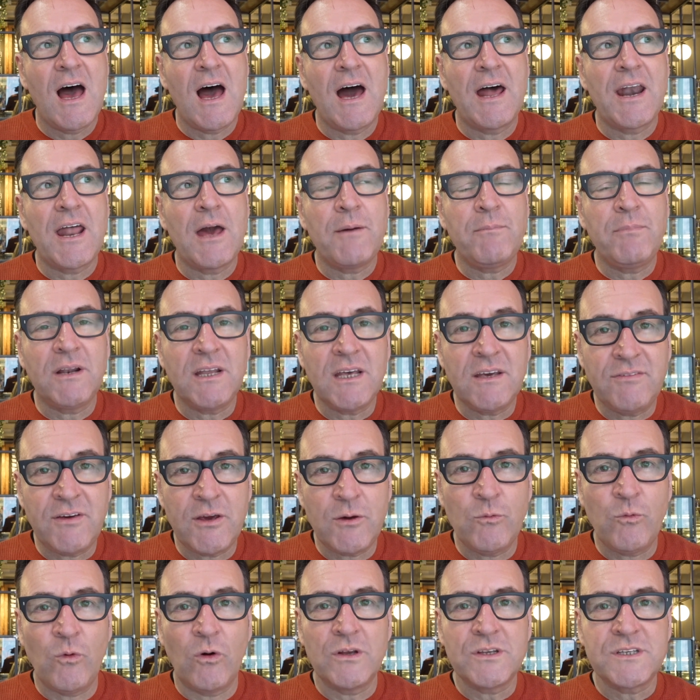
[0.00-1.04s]
and I believe
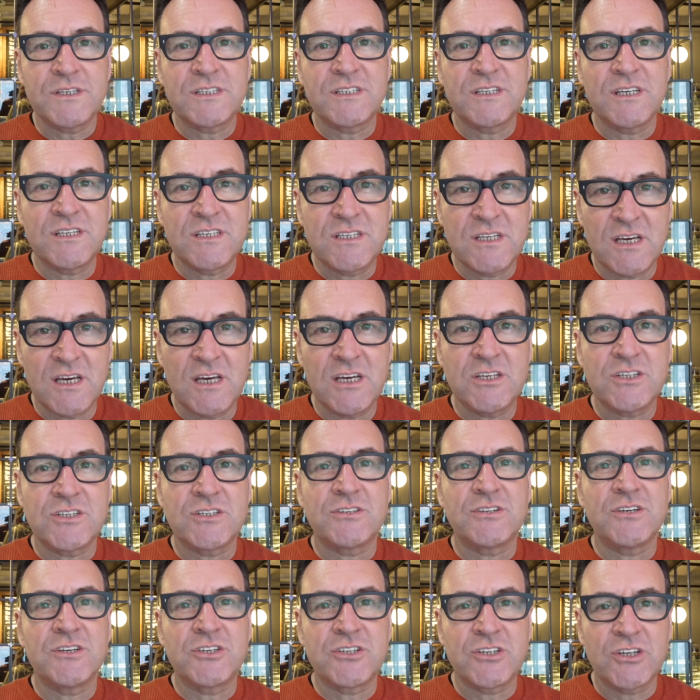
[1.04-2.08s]
he wants to
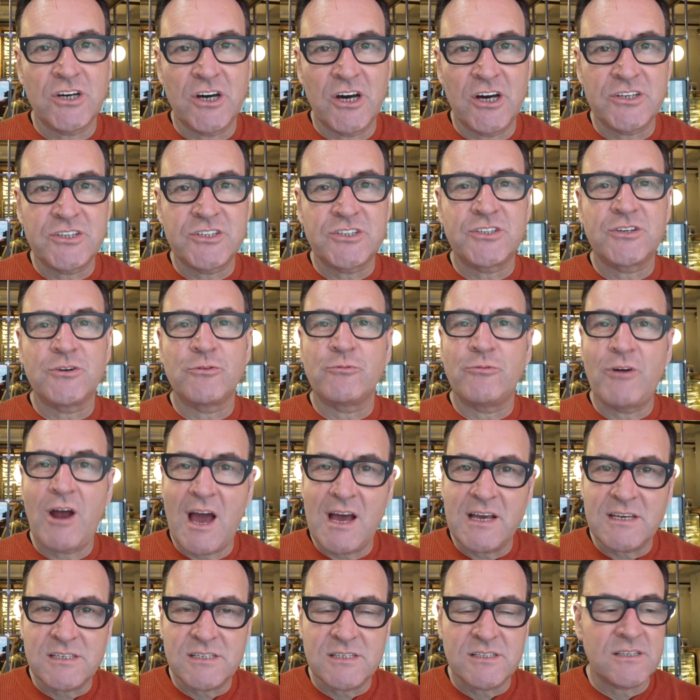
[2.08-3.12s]
teach the church to
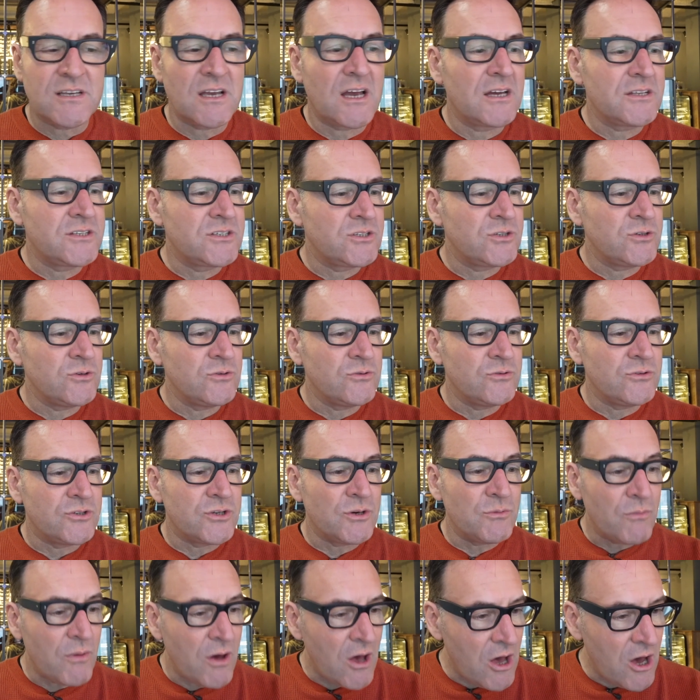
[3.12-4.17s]
rest, uh, to
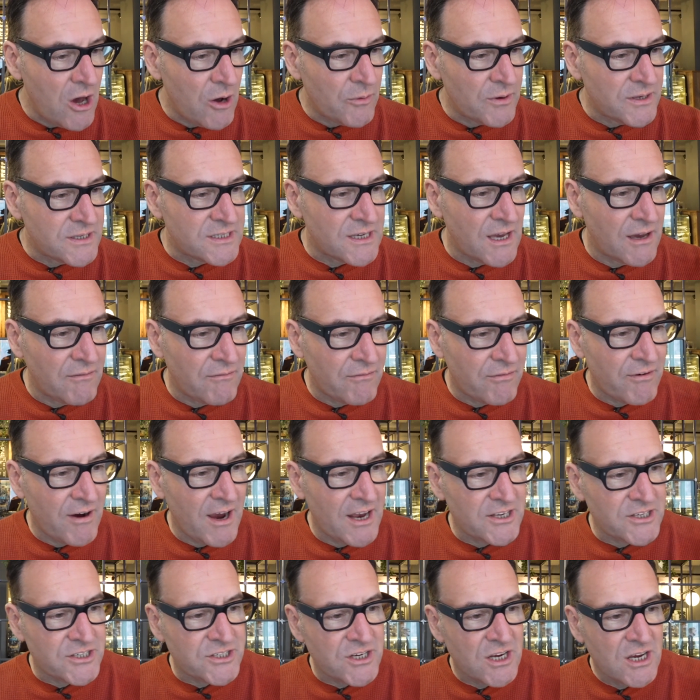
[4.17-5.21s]
demeurer, we'd say in
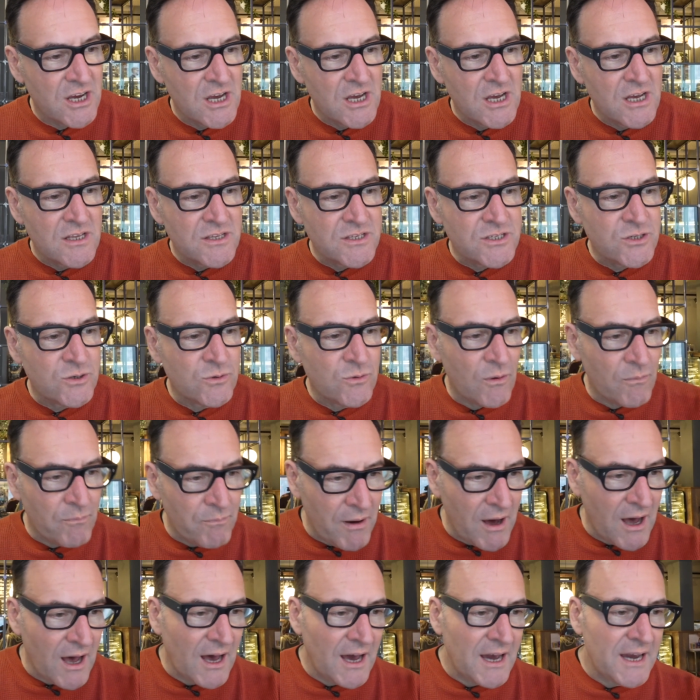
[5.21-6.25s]
French, to
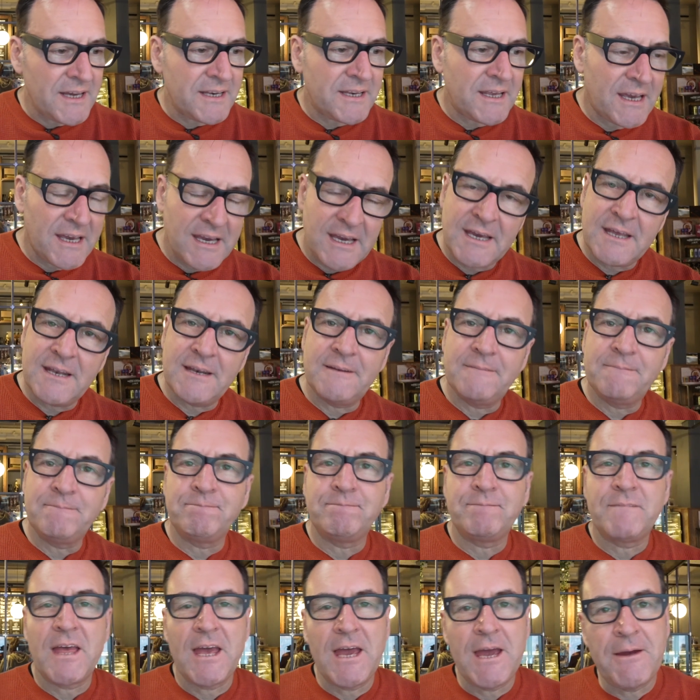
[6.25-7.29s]
abide in
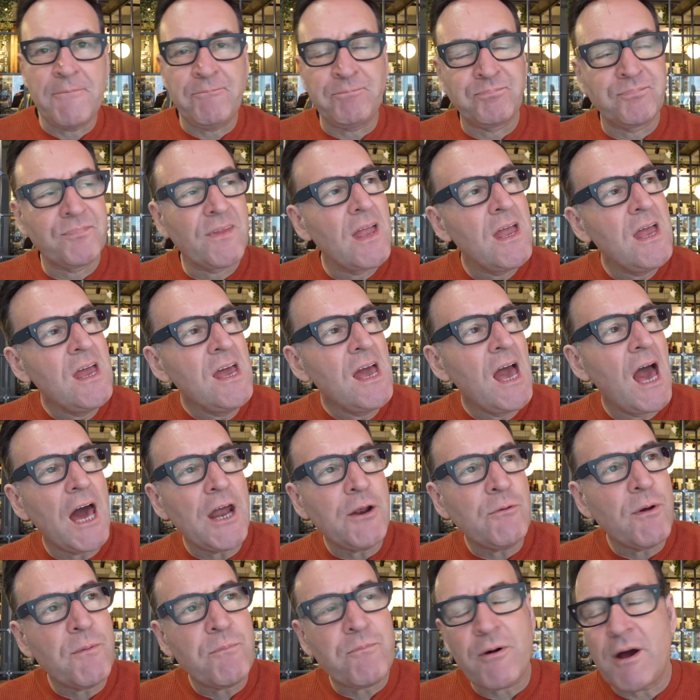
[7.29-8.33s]
him. How
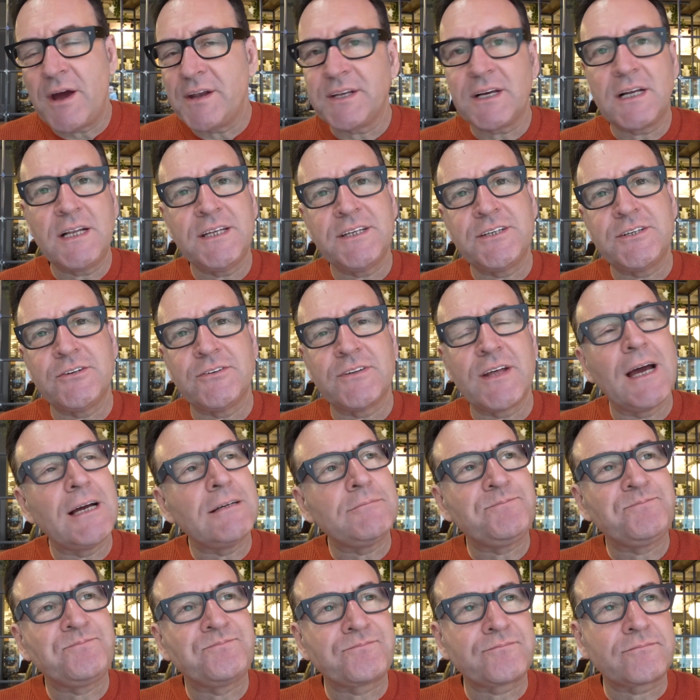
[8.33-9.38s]
do we practically do that?
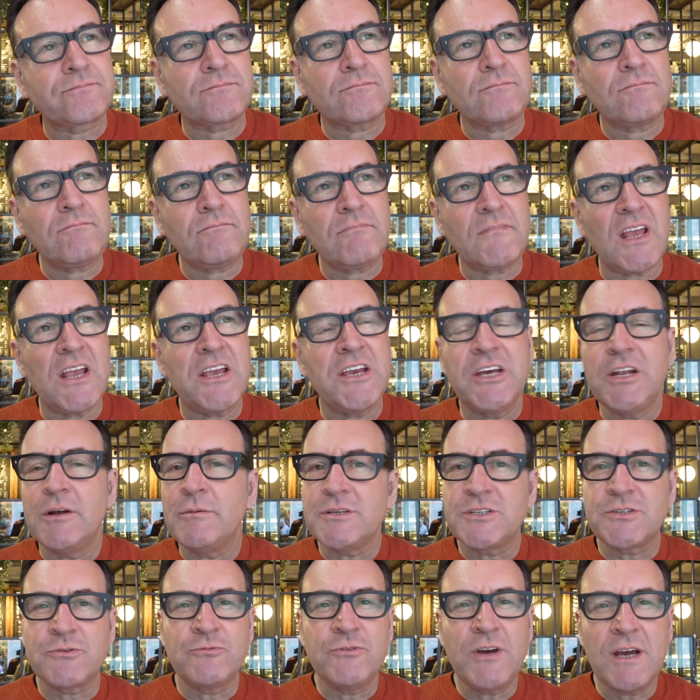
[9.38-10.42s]
You know,
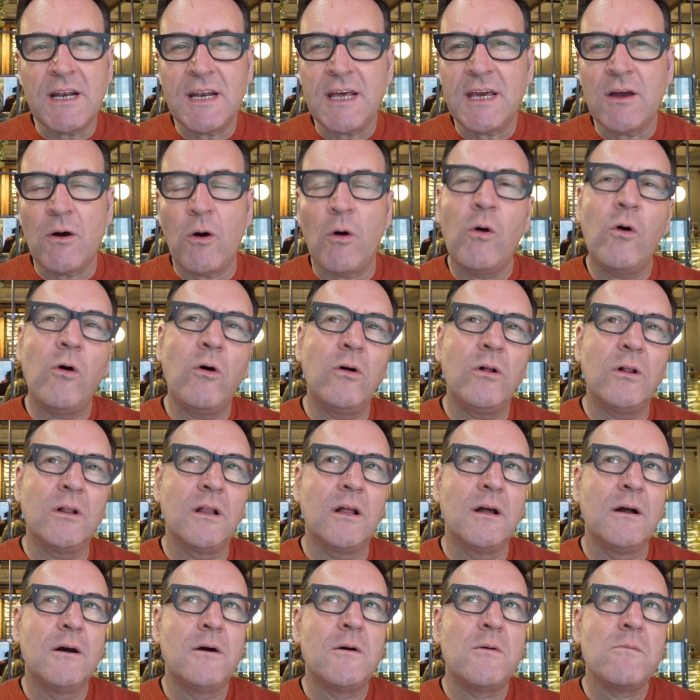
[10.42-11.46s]
it's really all